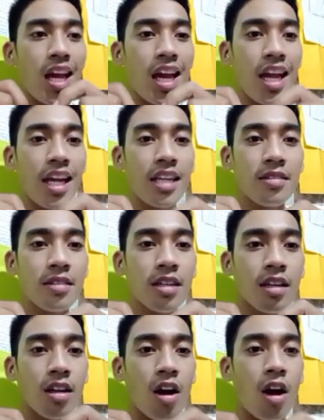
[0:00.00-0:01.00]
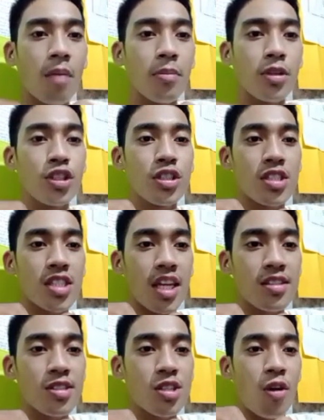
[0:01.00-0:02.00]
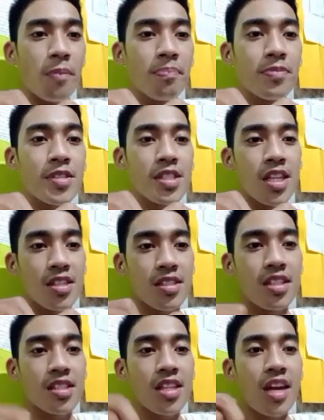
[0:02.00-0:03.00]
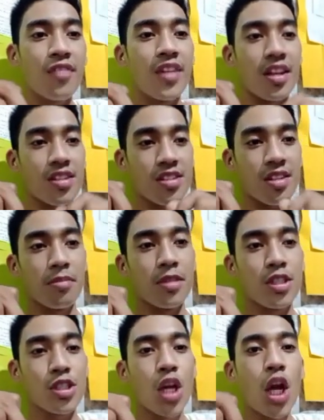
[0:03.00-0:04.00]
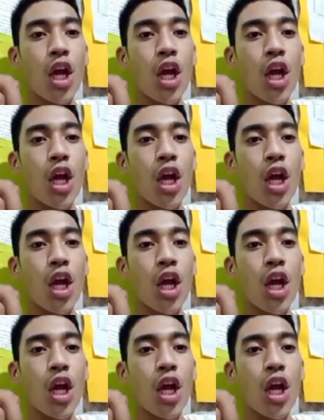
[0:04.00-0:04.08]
and common sense of justice have established